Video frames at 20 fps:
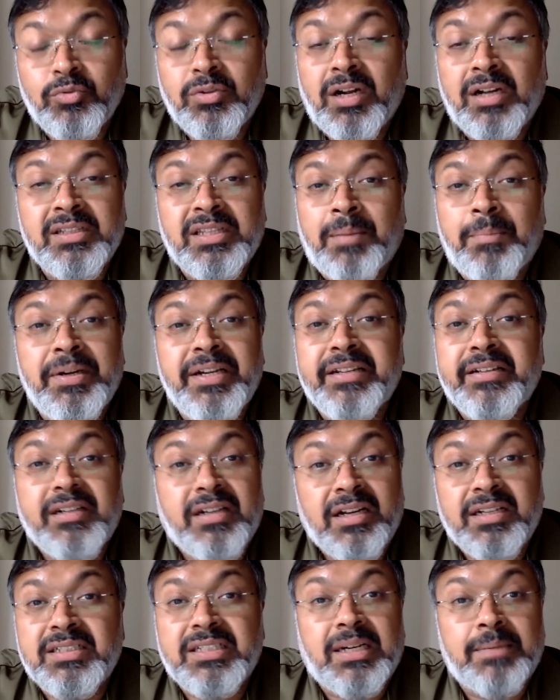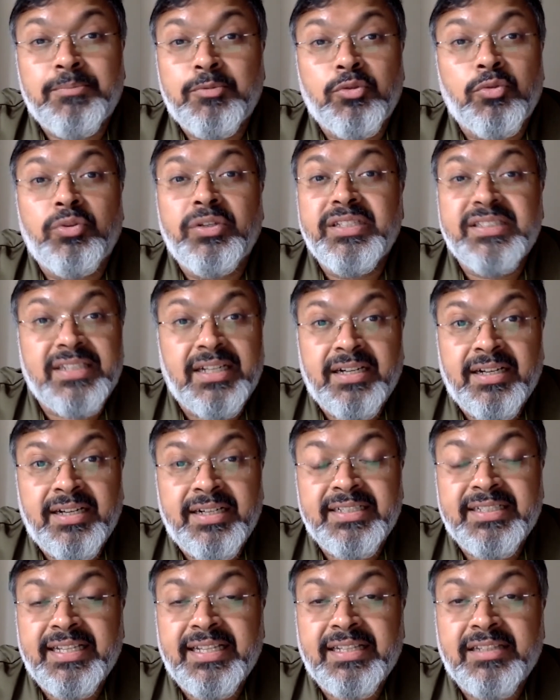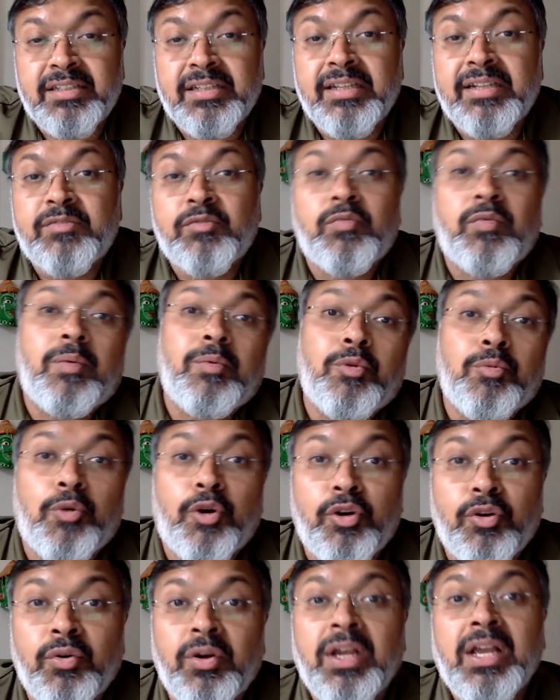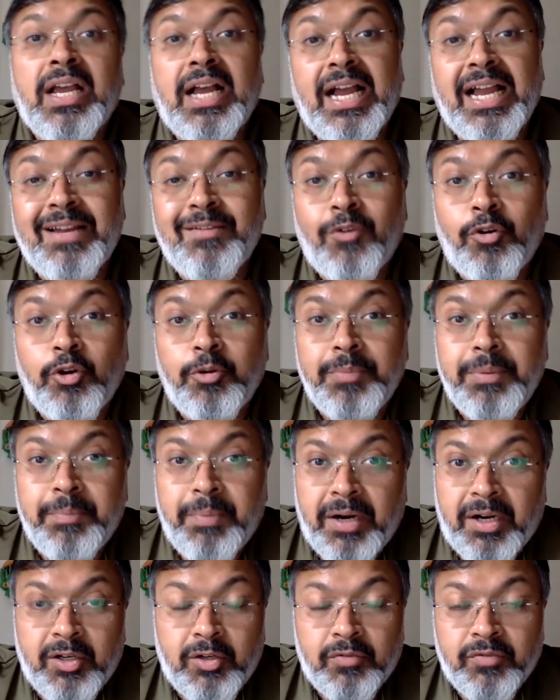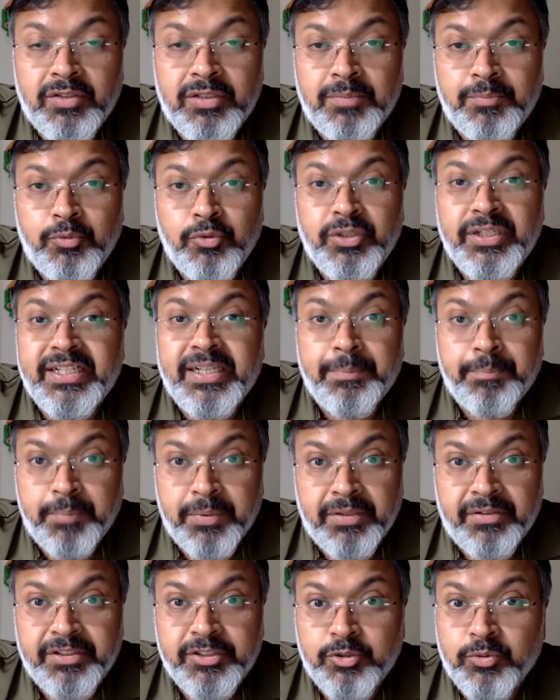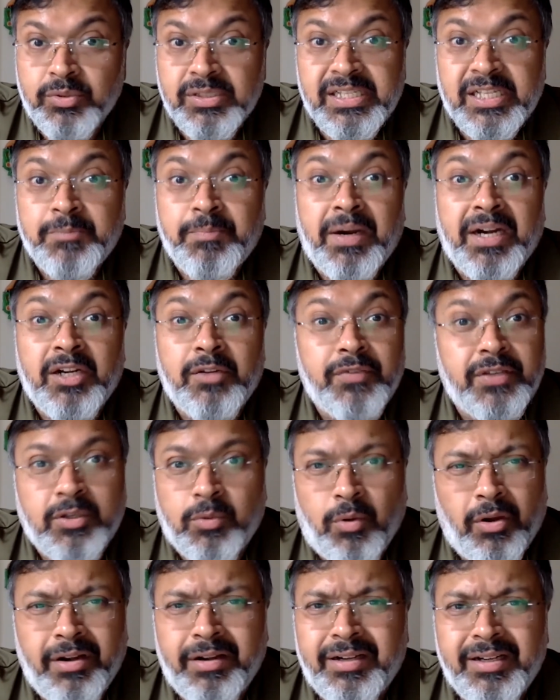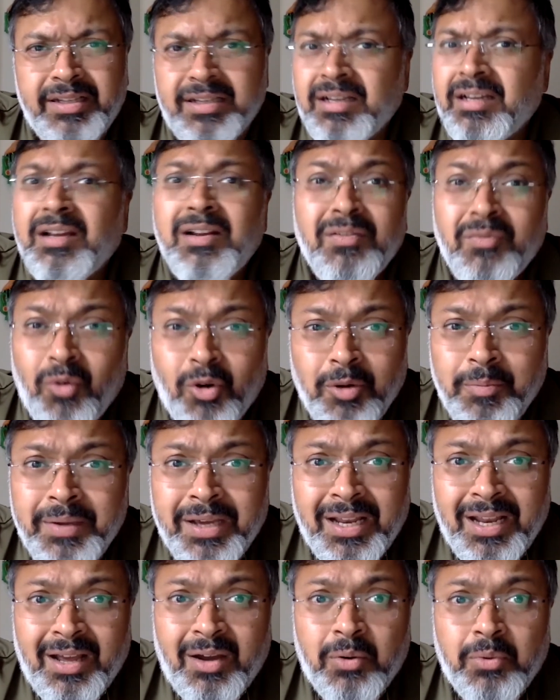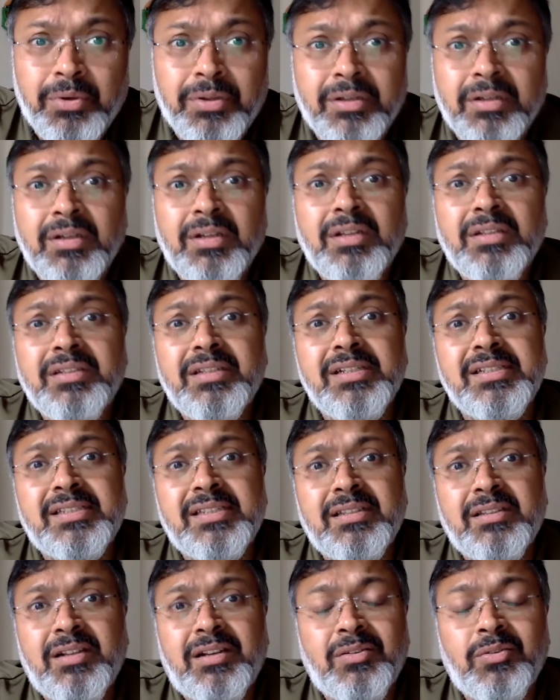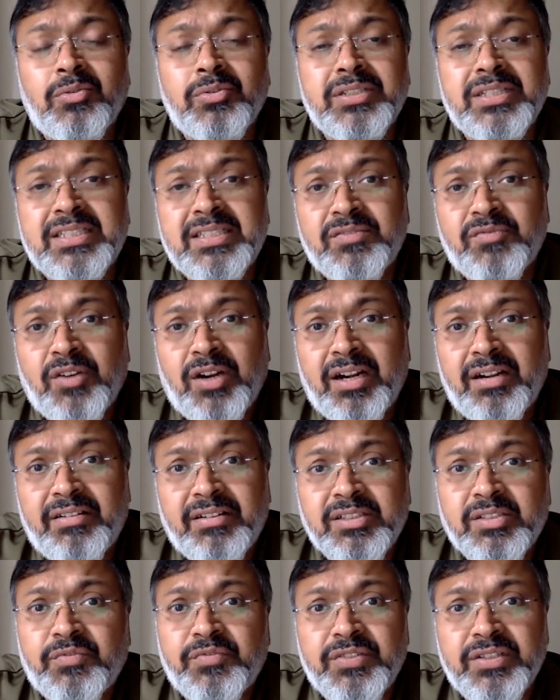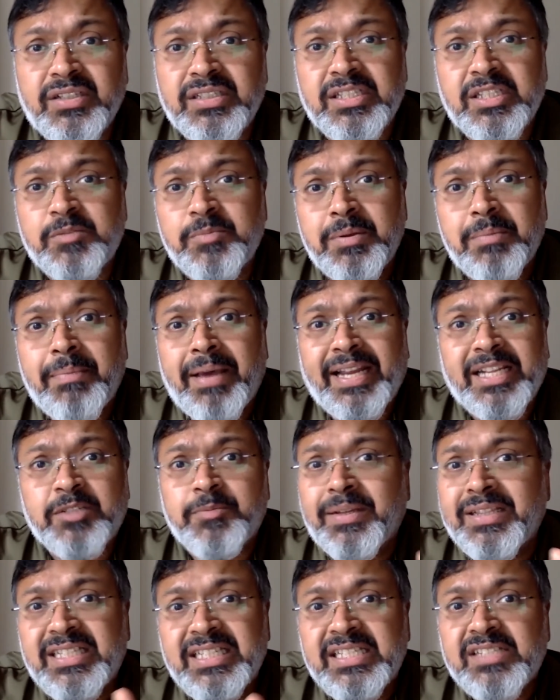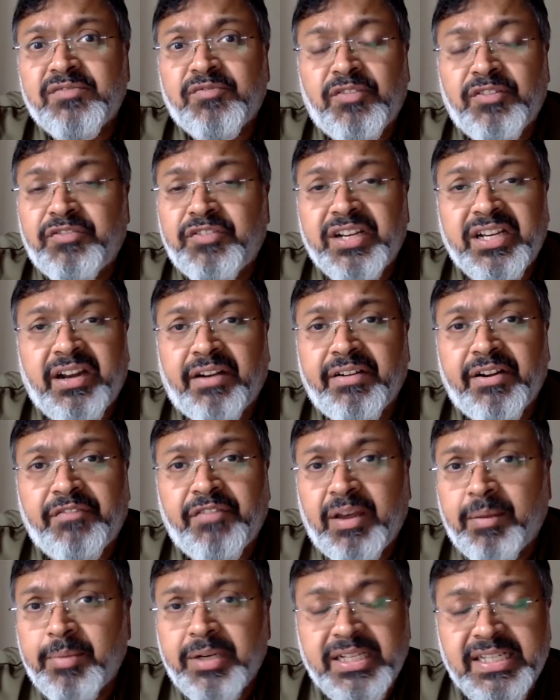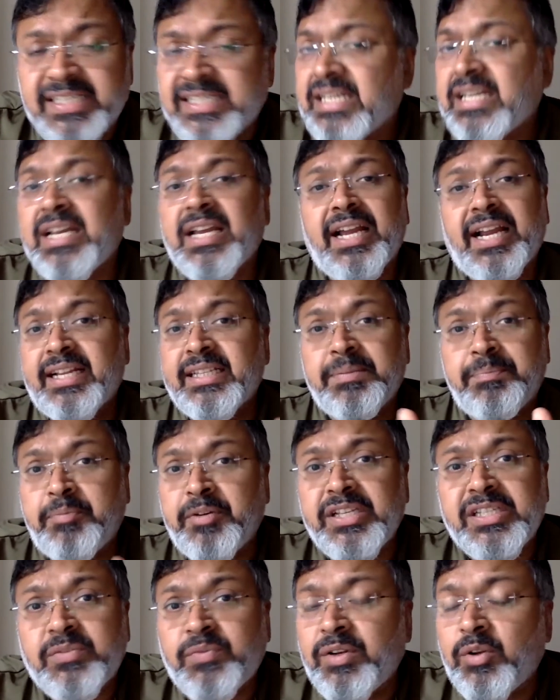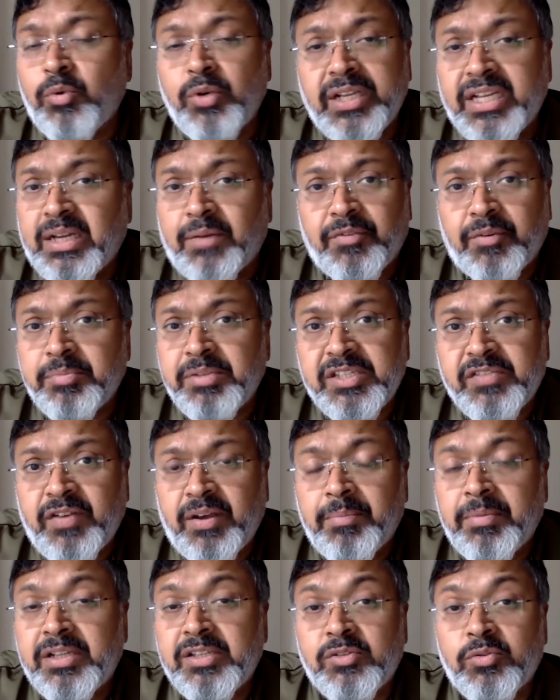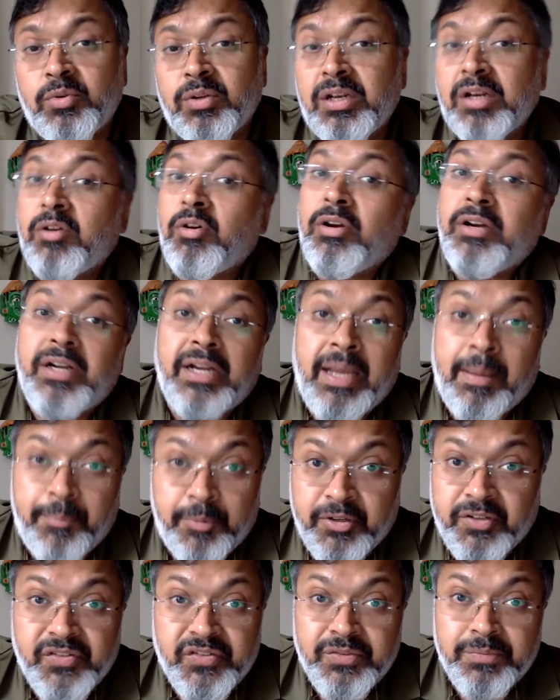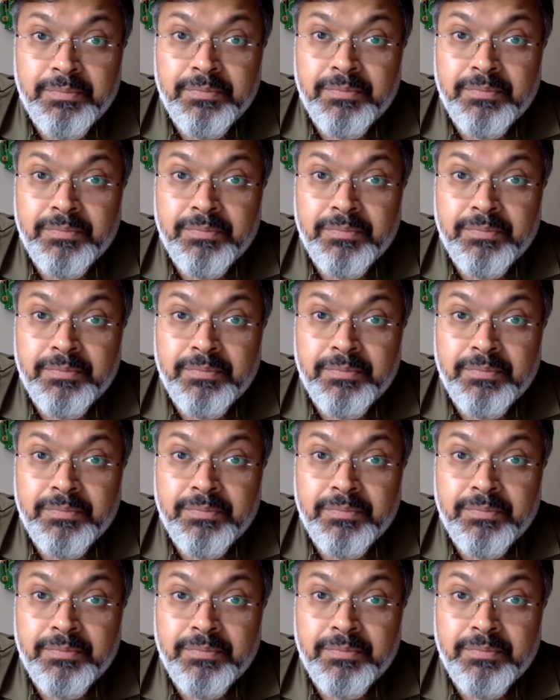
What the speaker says: A Tamilian can't come to Odisha and tell that from tomorrow, I want to be part of the Puri temple rituals as part of equality. Won't be allowed. They'll say that, no, this is for hundreds of years, it's been managed by these 1500 families, and the priests will only come from these families. You can call it nepotism.